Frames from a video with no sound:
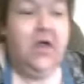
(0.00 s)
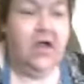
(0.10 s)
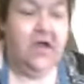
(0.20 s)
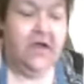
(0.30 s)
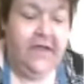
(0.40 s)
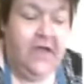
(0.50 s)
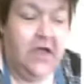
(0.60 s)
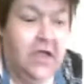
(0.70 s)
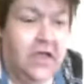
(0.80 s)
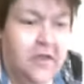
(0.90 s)
Alright,
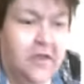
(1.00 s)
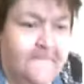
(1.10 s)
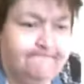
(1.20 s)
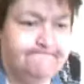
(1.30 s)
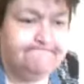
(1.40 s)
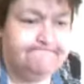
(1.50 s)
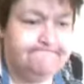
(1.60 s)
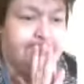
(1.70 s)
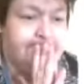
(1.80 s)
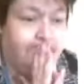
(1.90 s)
I
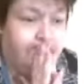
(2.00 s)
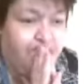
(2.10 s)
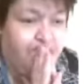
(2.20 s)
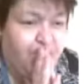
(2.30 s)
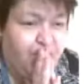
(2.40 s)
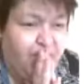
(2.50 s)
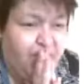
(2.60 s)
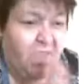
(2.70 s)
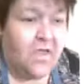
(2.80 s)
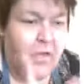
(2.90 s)

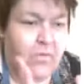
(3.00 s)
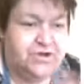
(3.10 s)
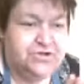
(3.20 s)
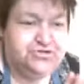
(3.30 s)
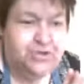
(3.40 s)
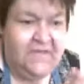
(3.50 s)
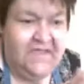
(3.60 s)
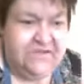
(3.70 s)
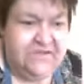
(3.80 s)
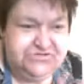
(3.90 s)
want to show my
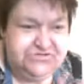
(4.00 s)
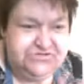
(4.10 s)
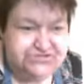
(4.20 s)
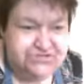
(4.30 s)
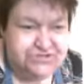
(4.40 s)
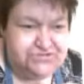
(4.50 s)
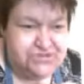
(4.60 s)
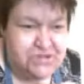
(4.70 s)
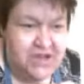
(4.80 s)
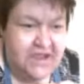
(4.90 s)
Inchies because
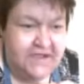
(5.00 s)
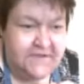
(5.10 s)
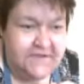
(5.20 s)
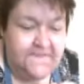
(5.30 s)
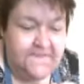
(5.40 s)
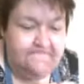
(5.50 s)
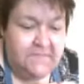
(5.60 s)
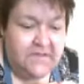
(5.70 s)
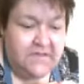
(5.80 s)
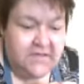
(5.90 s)
I like them.
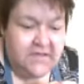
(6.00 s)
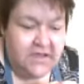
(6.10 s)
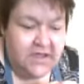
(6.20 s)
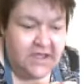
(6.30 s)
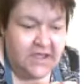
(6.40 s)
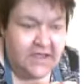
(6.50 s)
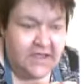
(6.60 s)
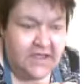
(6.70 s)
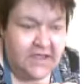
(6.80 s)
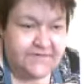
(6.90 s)

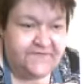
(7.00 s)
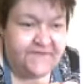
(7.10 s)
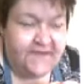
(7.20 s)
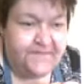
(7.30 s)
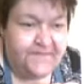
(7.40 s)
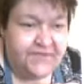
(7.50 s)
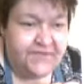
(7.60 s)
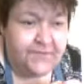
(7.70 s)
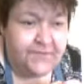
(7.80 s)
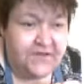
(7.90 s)
And that means
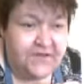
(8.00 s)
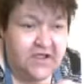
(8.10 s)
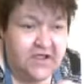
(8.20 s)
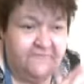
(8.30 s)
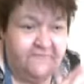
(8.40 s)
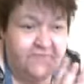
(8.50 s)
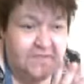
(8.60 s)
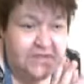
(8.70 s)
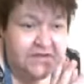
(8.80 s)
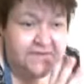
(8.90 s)
I'm going to have to
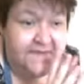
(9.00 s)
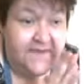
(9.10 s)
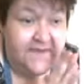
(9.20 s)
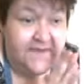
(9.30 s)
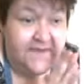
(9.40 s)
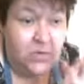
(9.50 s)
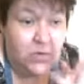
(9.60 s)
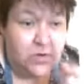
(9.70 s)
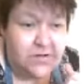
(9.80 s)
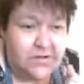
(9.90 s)
make 10
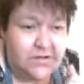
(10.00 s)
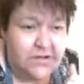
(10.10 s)
more.